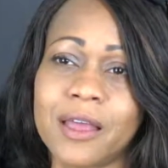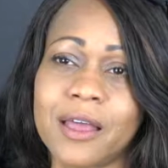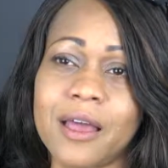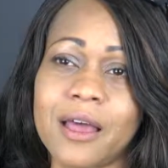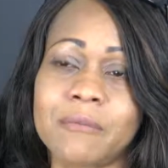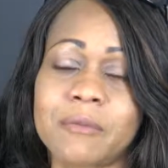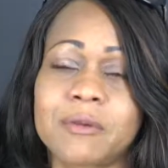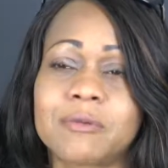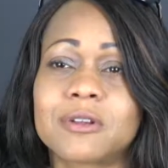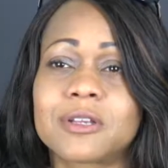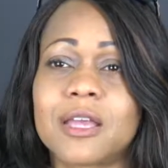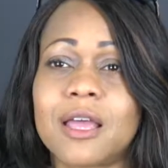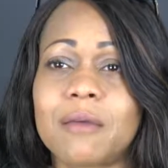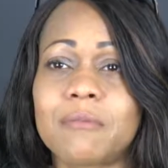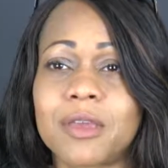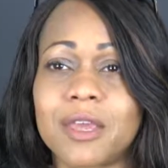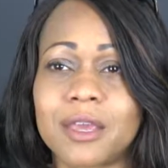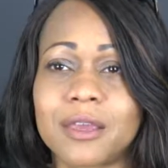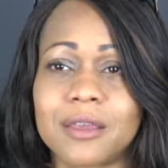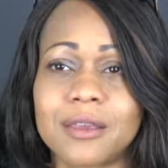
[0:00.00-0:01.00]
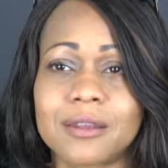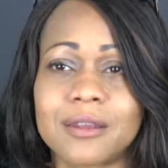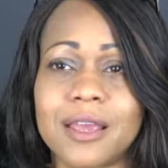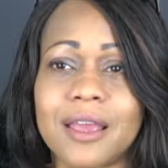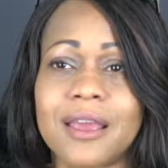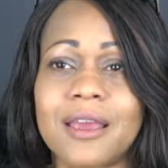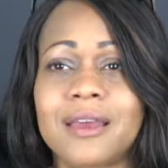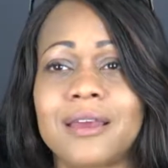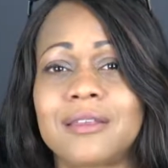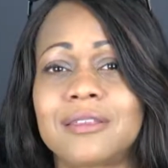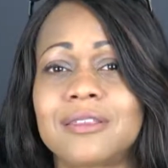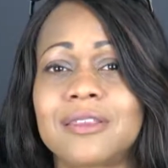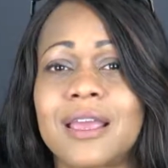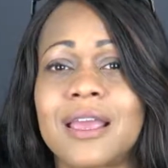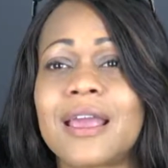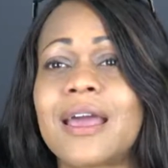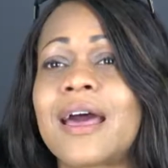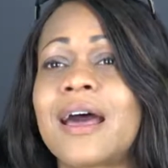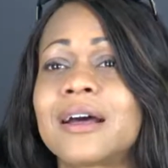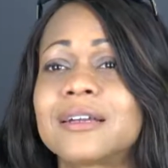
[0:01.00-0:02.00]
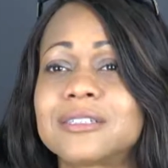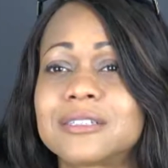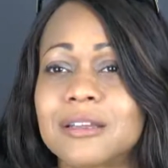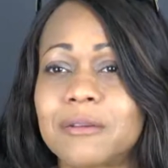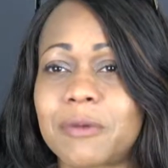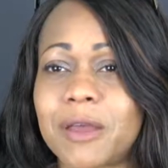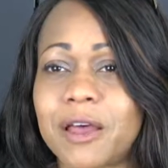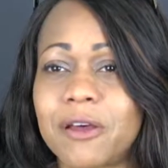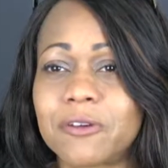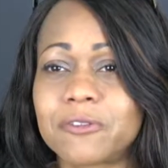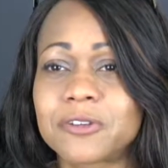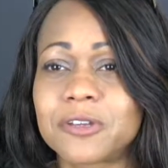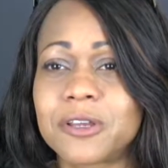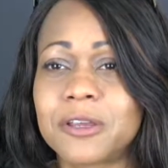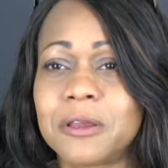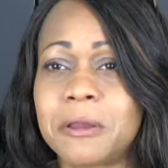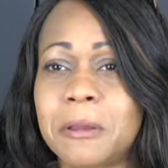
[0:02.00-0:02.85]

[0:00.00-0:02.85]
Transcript: I'm able to come in and they ask about